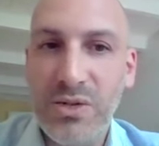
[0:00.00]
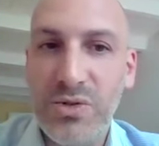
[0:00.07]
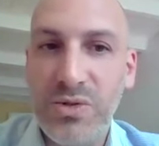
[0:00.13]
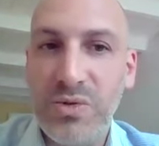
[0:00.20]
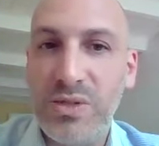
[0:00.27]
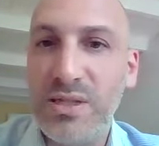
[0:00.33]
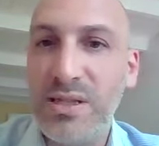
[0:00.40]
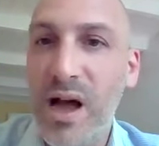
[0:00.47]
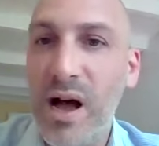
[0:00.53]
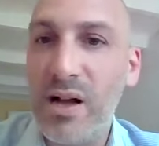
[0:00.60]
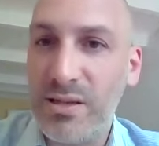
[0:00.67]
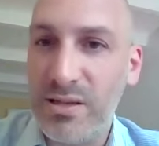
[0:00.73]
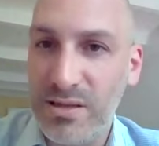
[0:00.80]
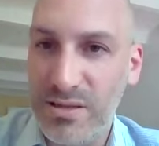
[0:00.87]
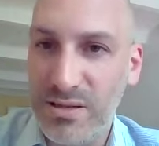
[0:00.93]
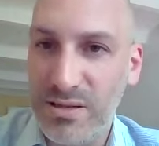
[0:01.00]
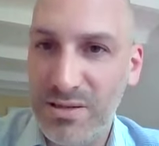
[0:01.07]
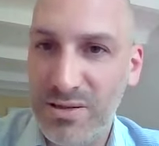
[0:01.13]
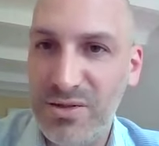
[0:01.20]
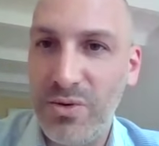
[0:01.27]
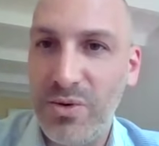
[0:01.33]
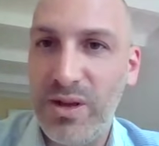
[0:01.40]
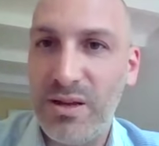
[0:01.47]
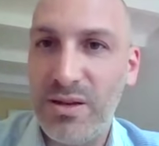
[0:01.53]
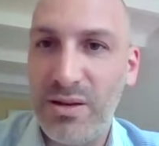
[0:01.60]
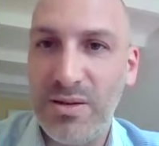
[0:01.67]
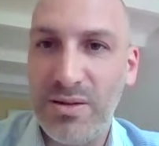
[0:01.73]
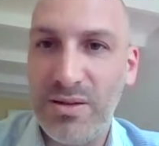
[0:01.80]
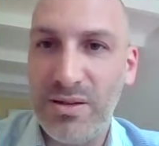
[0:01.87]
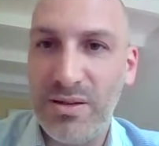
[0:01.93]
to start doing
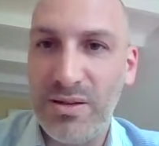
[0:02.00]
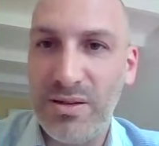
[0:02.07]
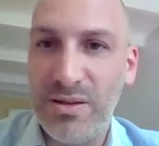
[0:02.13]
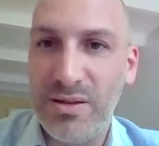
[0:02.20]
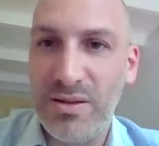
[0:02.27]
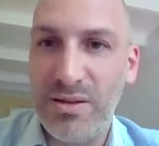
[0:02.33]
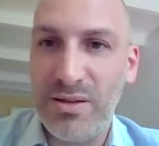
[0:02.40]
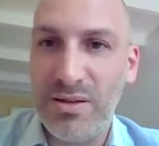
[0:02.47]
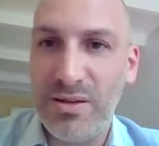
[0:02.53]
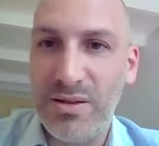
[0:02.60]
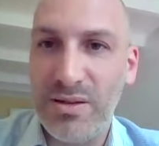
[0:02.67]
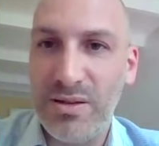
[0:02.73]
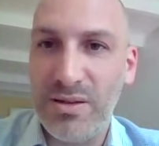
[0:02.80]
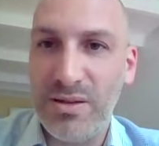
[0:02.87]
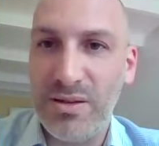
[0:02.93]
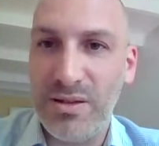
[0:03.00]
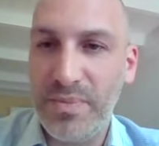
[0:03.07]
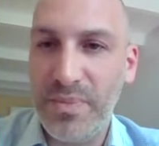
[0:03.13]
this scope 3